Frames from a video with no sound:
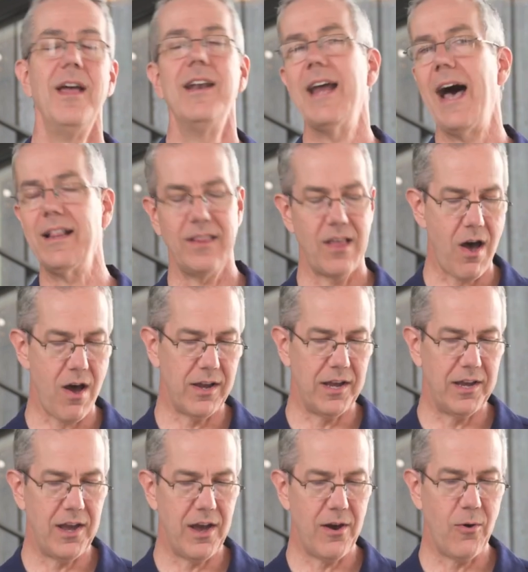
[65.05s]
Not long
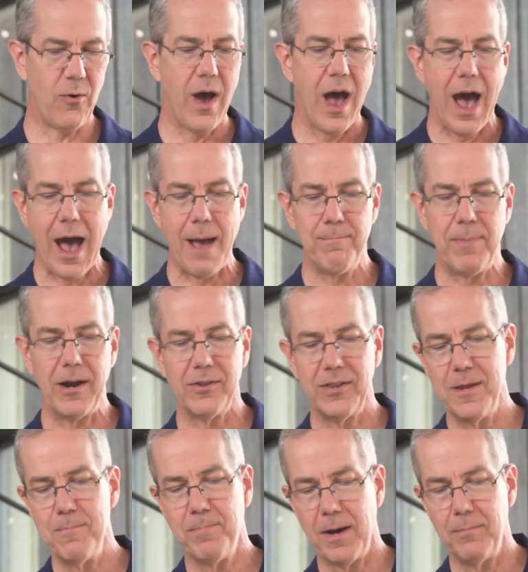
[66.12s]
ago, I
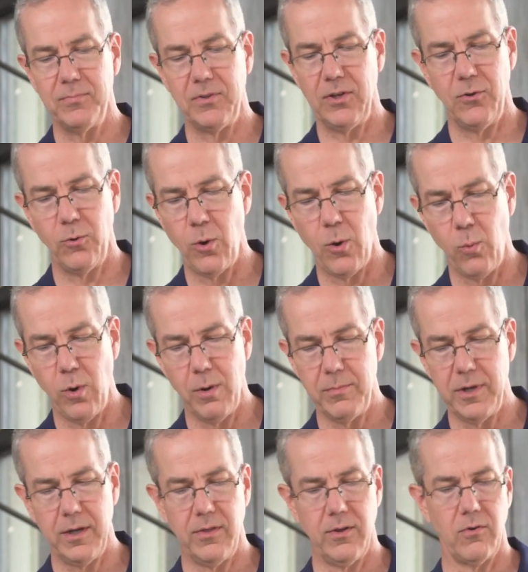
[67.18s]
barely bumped into a
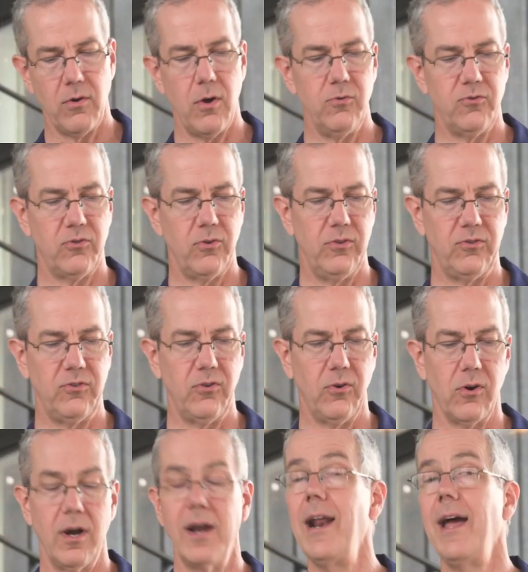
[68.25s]
woman in the grocery
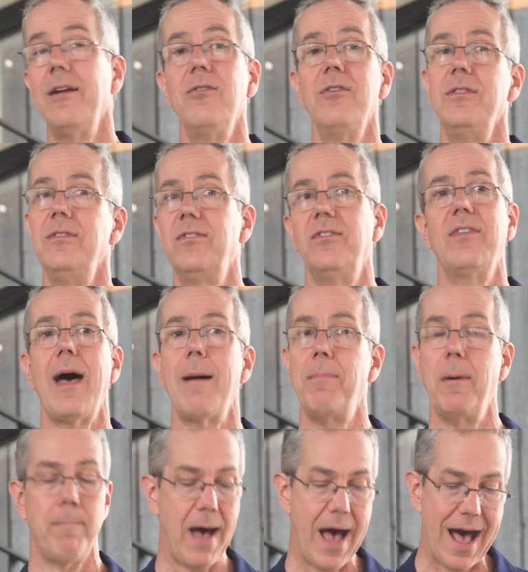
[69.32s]
store, and I couldn't stop
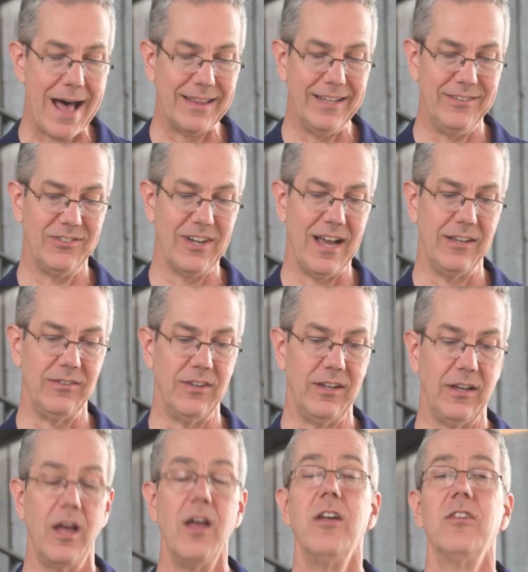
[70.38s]

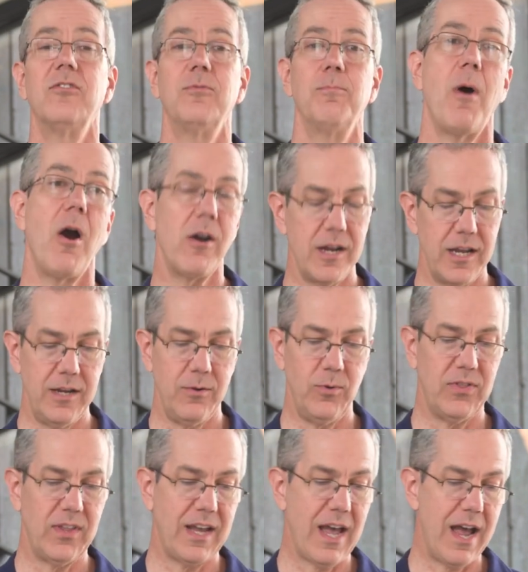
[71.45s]
apologizing, smarting
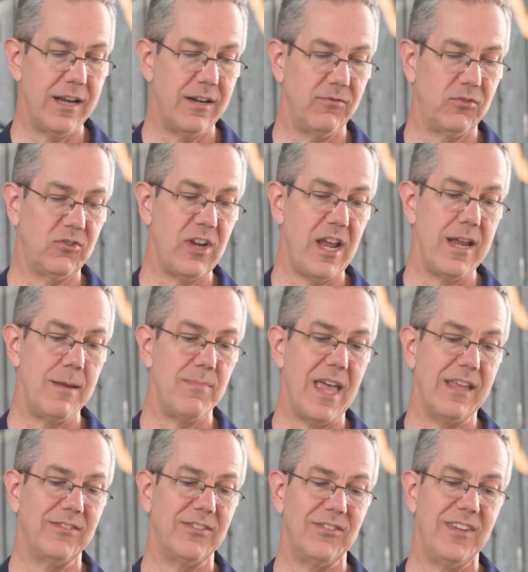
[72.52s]
with the kind of shame
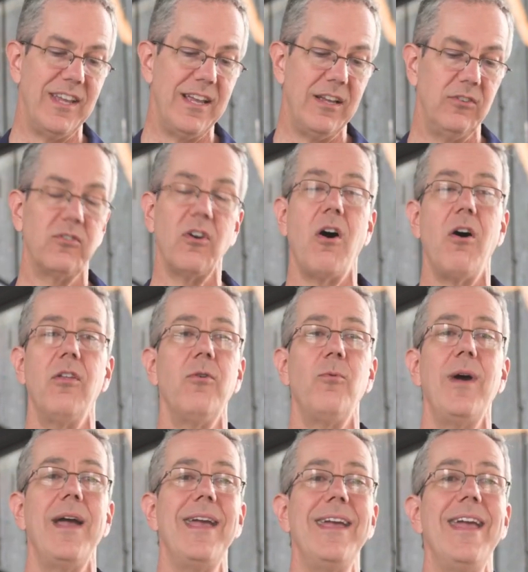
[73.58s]
that stings all the
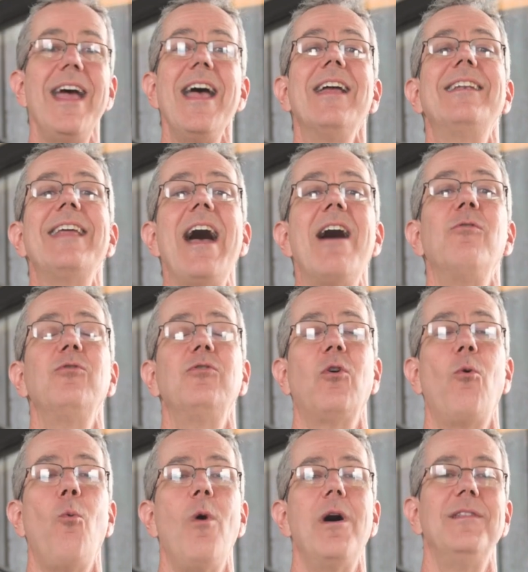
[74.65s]
way down to
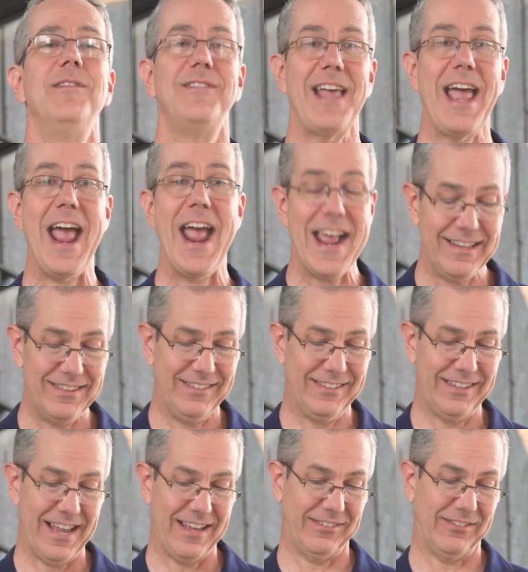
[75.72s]
one's
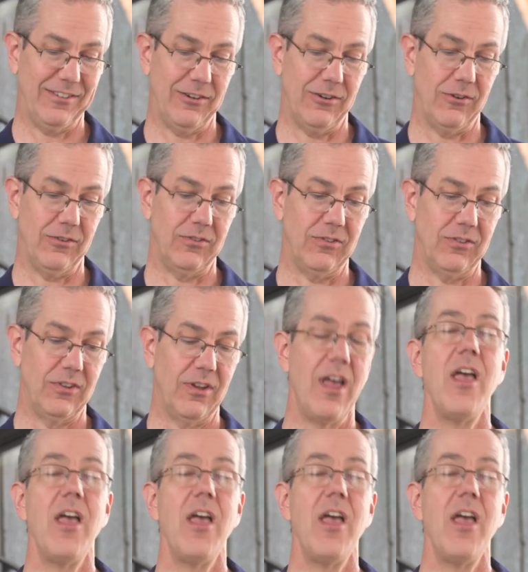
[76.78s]
ancestors.